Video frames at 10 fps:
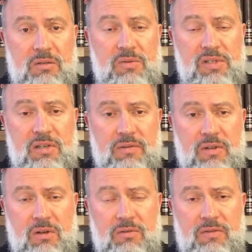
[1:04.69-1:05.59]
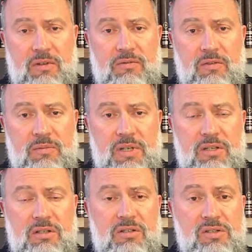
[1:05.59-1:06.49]
It was given over from
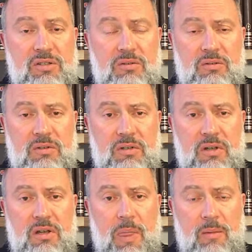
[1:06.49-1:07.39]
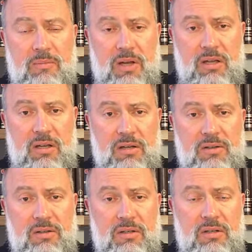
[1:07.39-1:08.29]
teacher to student by
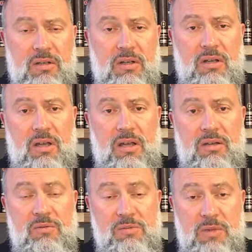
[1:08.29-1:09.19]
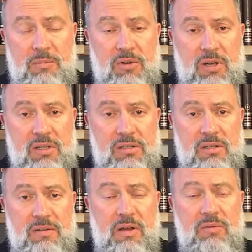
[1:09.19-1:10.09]
heart, and it was
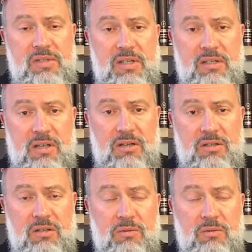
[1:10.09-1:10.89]
memorized, and that was the intention.